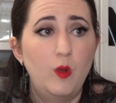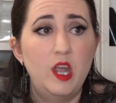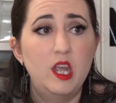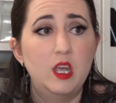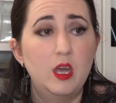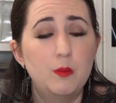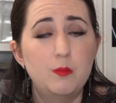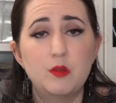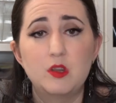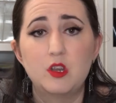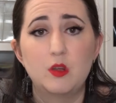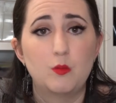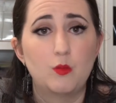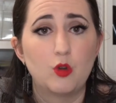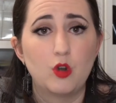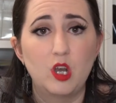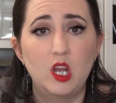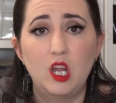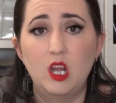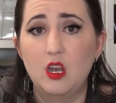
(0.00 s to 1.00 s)
wake up in the
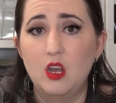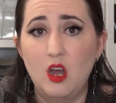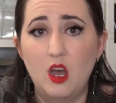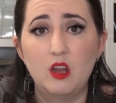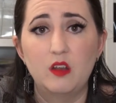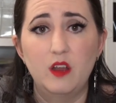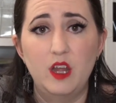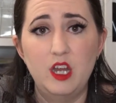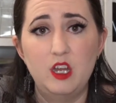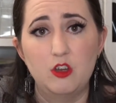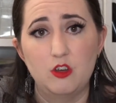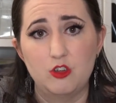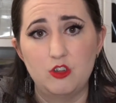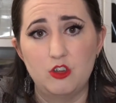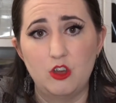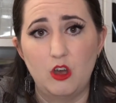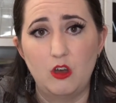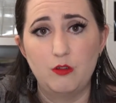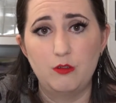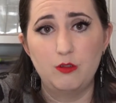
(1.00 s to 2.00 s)
morning and not like
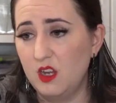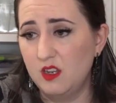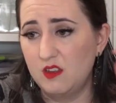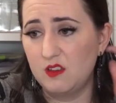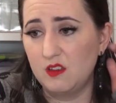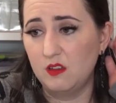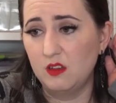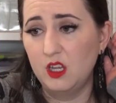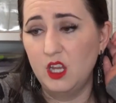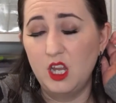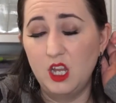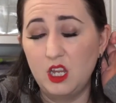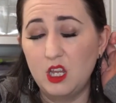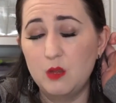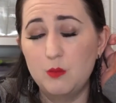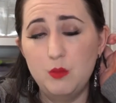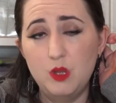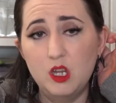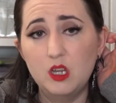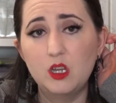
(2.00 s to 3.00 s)
yourself. It's it
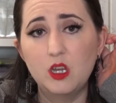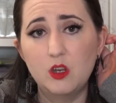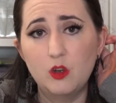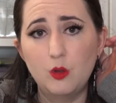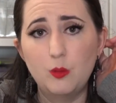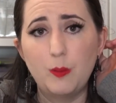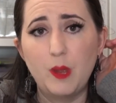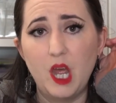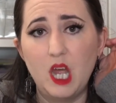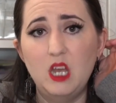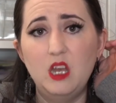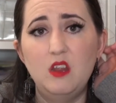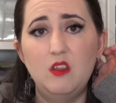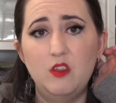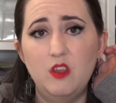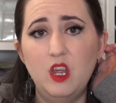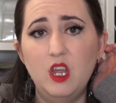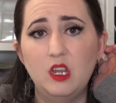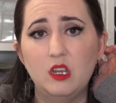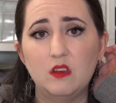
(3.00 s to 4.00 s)
can be little petty
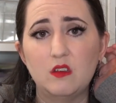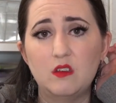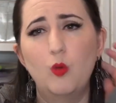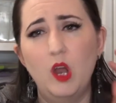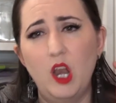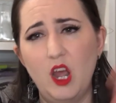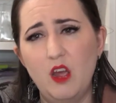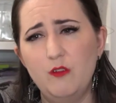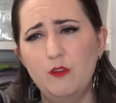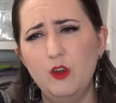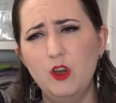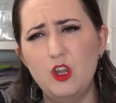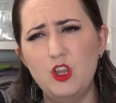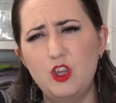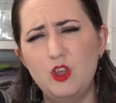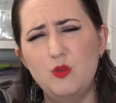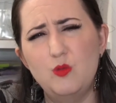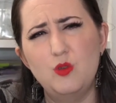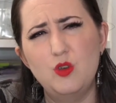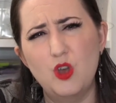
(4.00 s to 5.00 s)
things. Whatever
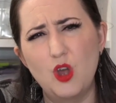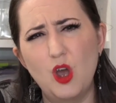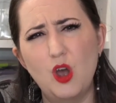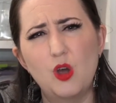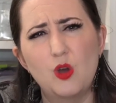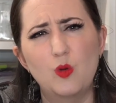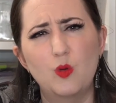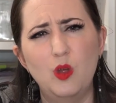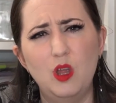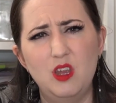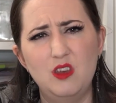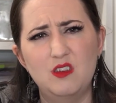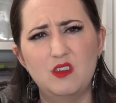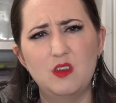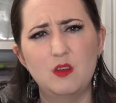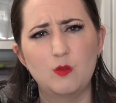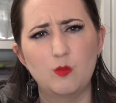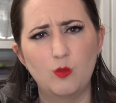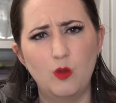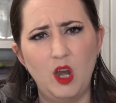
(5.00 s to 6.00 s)
you know
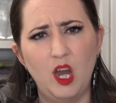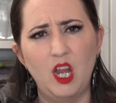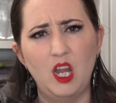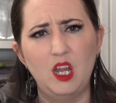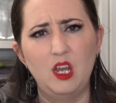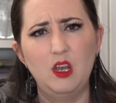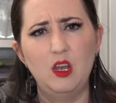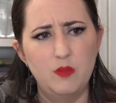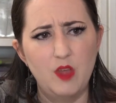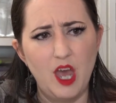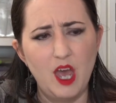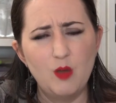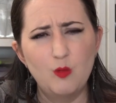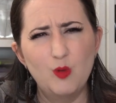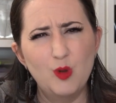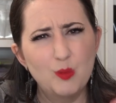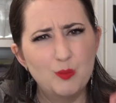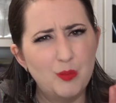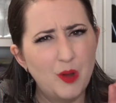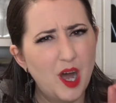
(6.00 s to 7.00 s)
isn't right, that
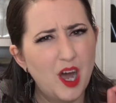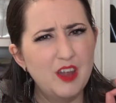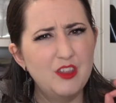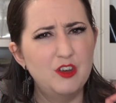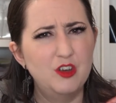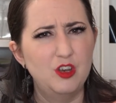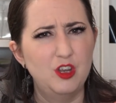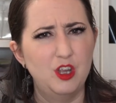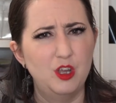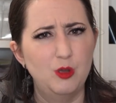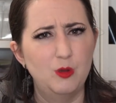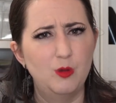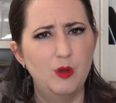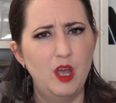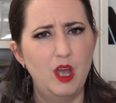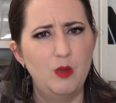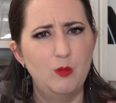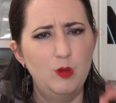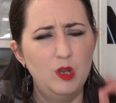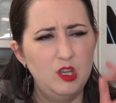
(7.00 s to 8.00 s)
will bother
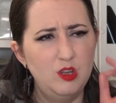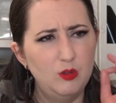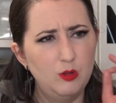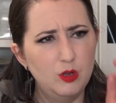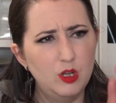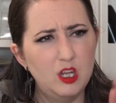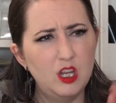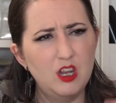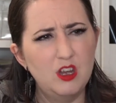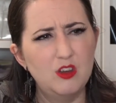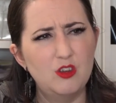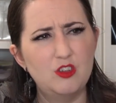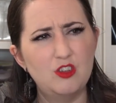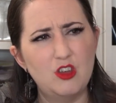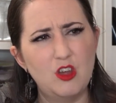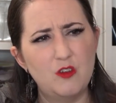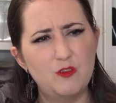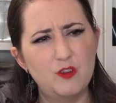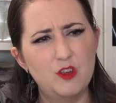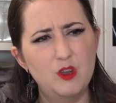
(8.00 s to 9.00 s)
you. And when you look at
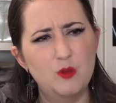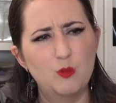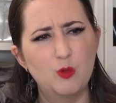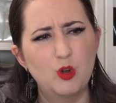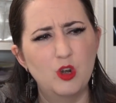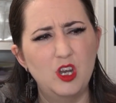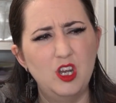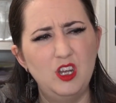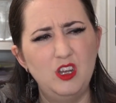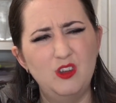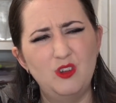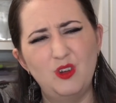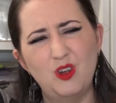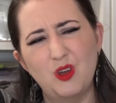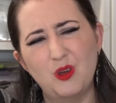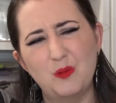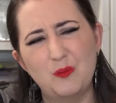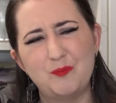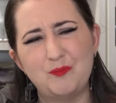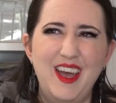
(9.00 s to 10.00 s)
yourself in the morning, you'll
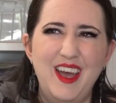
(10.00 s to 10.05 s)
go,